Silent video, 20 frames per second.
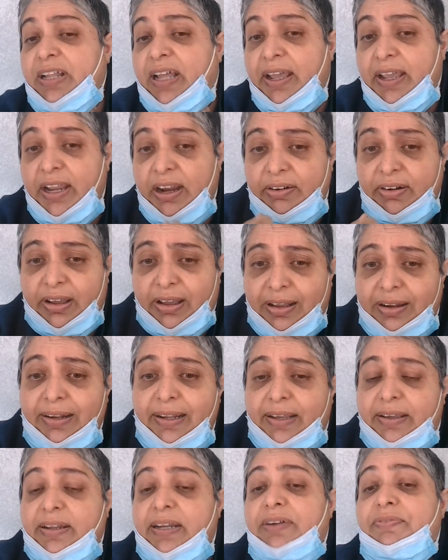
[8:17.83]
I hear it
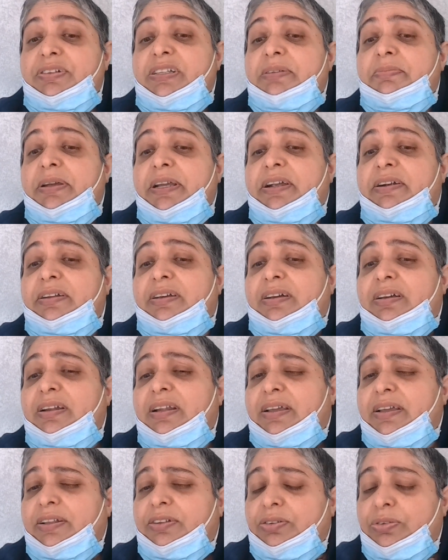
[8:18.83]
click, and every time I hear the
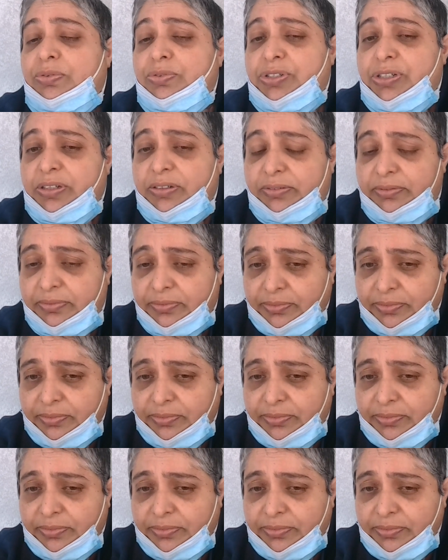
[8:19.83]
click, it goes.